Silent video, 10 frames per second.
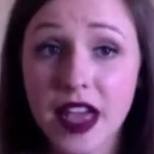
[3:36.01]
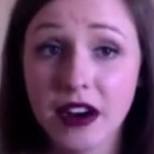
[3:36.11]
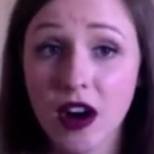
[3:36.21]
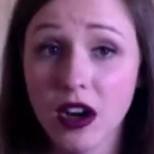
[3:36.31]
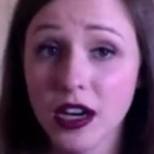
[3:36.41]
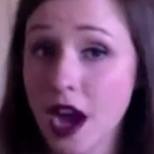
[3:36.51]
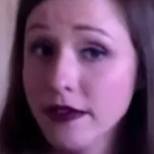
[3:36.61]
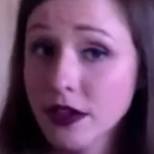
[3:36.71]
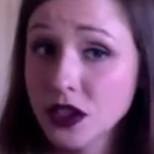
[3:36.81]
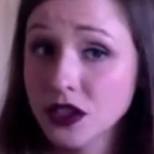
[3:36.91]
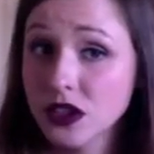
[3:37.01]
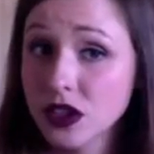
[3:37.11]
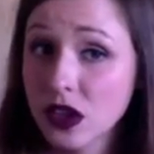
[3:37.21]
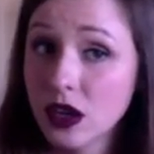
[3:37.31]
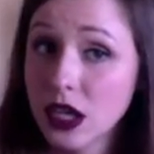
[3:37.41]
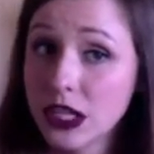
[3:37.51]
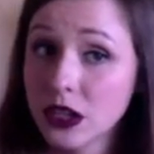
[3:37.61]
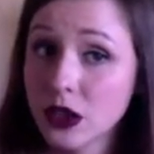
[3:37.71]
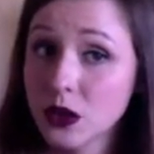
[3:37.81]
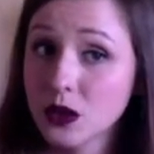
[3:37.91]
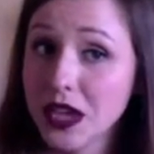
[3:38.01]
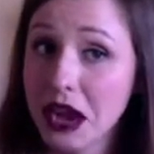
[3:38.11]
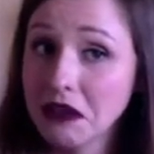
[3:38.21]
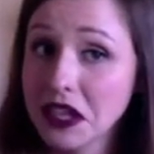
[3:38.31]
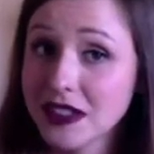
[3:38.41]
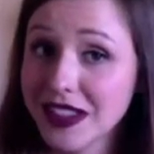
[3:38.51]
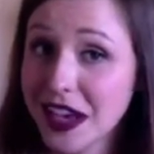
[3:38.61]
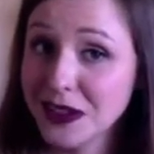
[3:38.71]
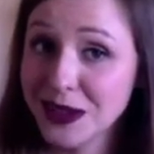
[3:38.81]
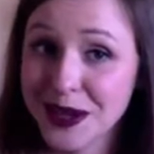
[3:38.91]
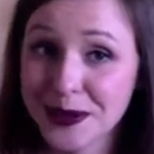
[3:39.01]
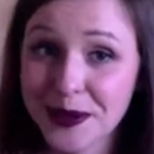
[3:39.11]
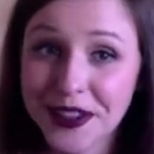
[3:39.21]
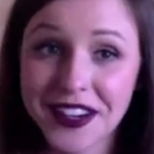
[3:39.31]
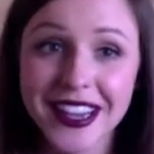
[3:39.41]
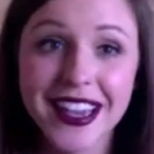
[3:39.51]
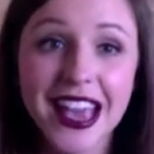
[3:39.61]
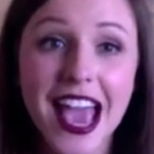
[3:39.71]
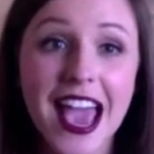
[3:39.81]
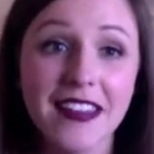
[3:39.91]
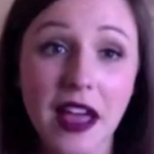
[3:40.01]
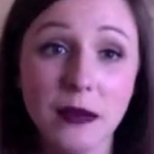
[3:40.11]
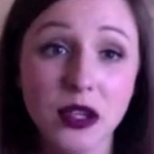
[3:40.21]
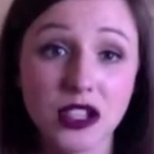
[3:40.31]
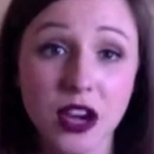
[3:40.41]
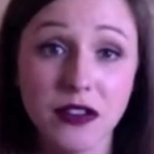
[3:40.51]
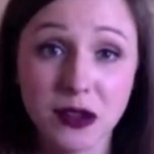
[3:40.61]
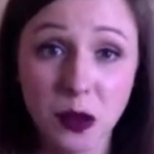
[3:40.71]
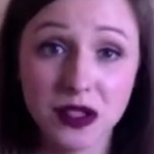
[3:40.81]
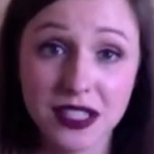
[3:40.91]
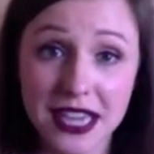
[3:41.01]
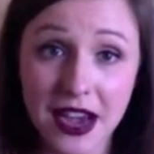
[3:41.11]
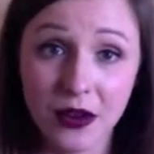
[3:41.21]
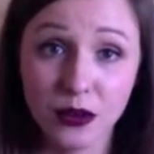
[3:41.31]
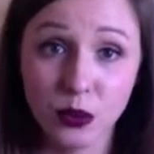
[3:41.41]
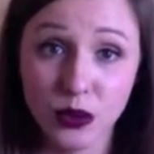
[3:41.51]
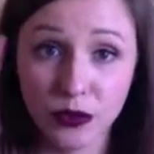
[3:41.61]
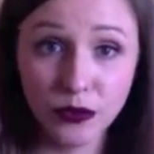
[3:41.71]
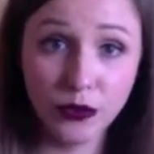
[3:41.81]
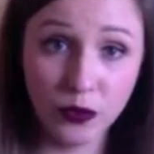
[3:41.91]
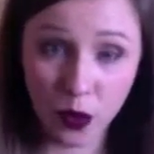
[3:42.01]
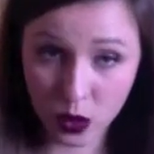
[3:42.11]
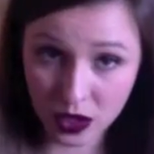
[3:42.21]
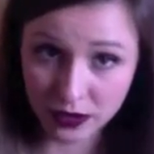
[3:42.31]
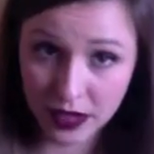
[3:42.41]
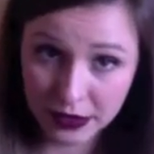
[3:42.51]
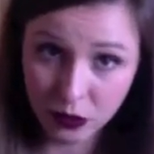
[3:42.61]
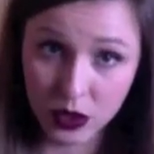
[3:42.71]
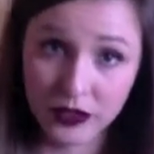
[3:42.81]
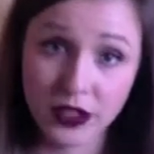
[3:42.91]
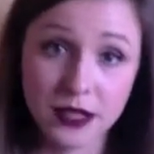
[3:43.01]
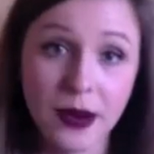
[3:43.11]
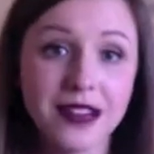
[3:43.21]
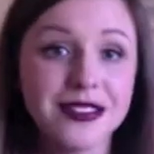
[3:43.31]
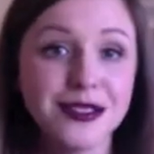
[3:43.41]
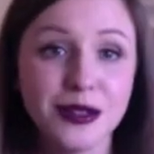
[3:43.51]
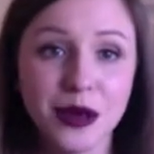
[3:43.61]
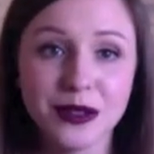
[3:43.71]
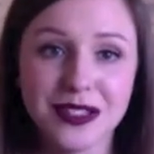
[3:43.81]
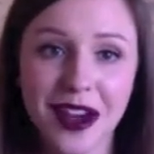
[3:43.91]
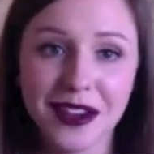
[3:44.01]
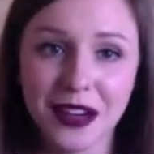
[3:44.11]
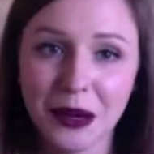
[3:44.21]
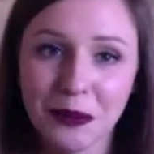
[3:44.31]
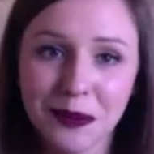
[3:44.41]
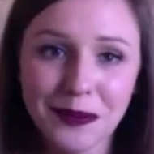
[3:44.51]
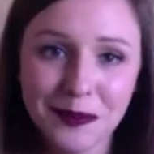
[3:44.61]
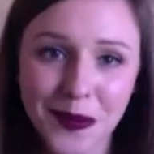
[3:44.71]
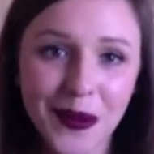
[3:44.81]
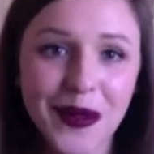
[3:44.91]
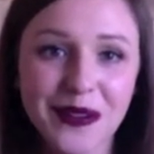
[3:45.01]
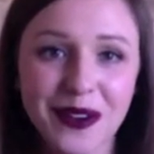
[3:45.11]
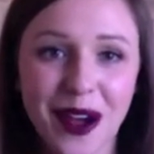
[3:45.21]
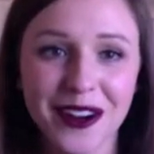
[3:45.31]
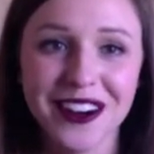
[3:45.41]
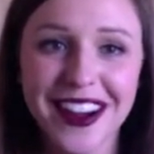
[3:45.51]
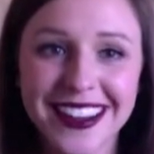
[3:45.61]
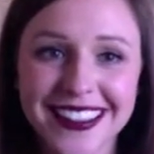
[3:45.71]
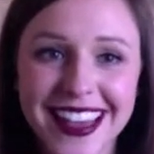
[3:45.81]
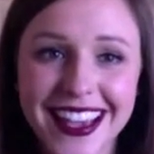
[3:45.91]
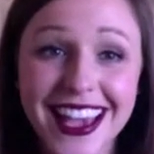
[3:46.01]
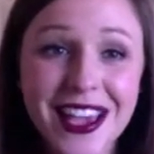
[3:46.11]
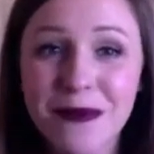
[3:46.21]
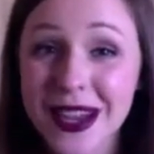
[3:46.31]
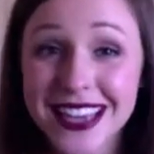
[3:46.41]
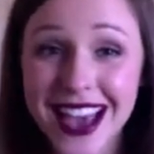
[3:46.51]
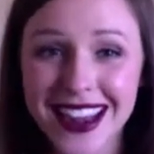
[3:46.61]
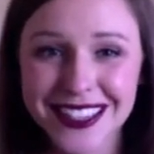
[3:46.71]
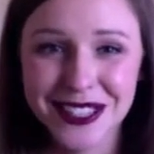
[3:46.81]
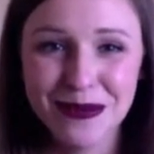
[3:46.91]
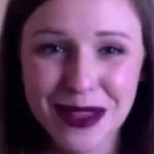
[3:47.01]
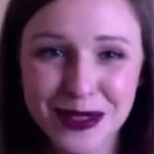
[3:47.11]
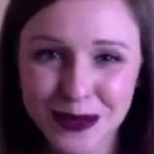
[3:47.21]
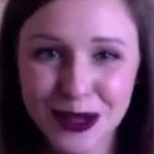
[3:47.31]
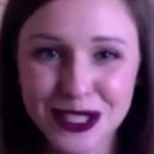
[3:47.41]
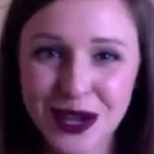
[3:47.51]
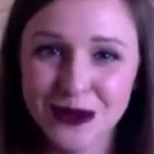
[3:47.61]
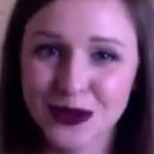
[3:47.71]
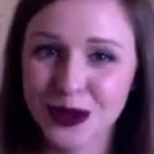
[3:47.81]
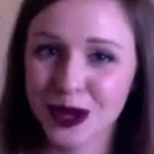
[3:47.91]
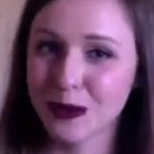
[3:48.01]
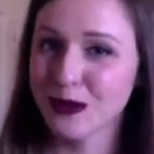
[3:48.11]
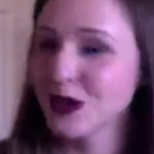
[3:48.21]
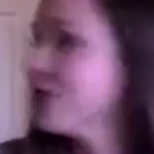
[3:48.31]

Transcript: There are covers on those outlets, in case you guys are wondering, and that bookshelf is bolted down with 4 different spots. So it's not going to pull over on her or anything. My dad actually made those bookshelves for her